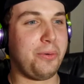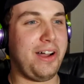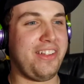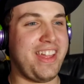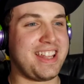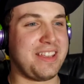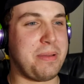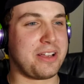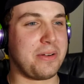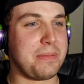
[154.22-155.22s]
whoa, that's a
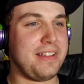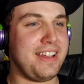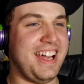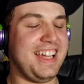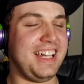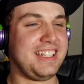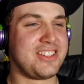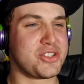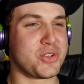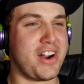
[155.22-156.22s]
big
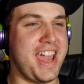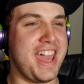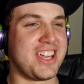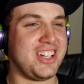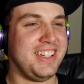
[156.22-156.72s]
Drake.